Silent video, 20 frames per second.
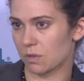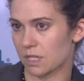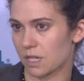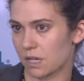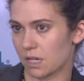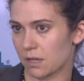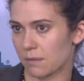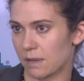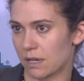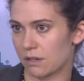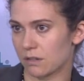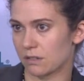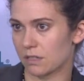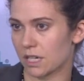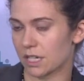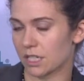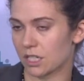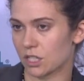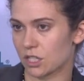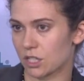we talk about a
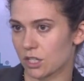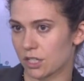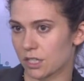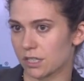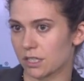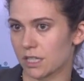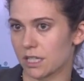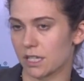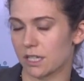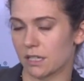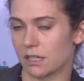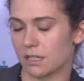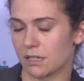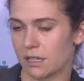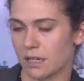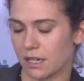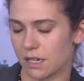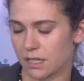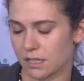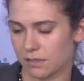lot internally and
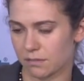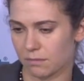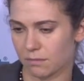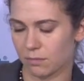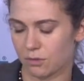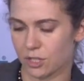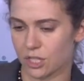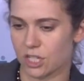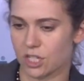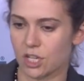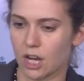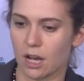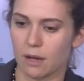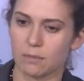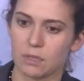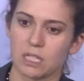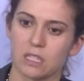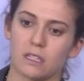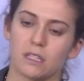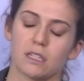I preach
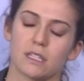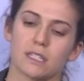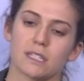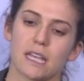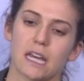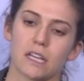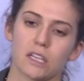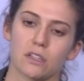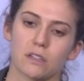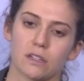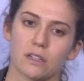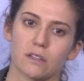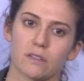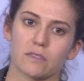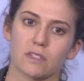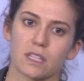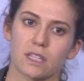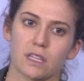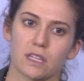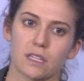up to the
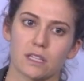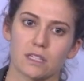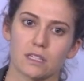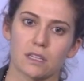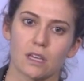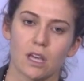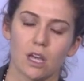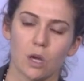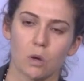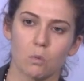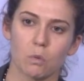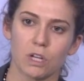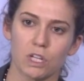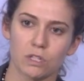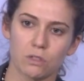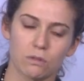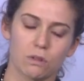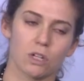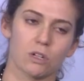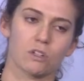executives is when
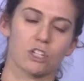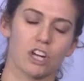you go